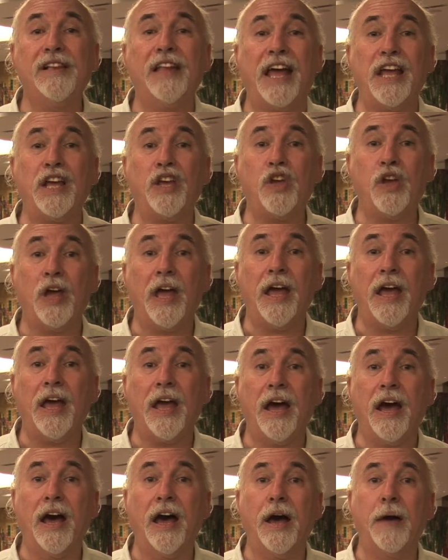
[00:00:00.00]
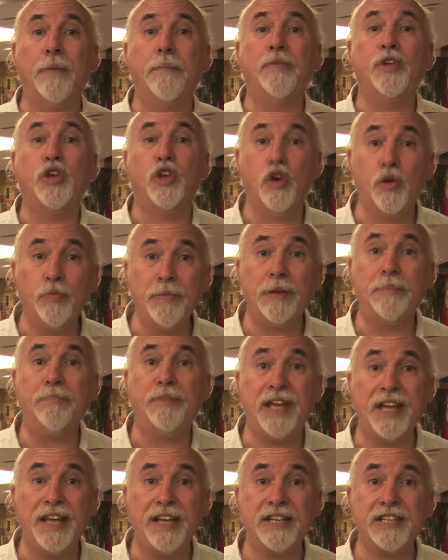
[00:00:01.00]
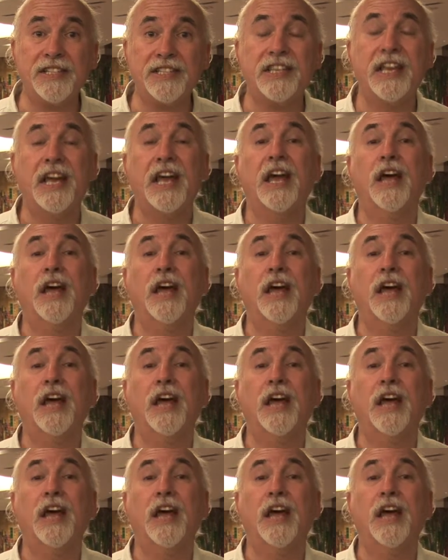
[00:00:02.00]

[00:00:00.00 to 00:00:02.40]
like uh, human beings,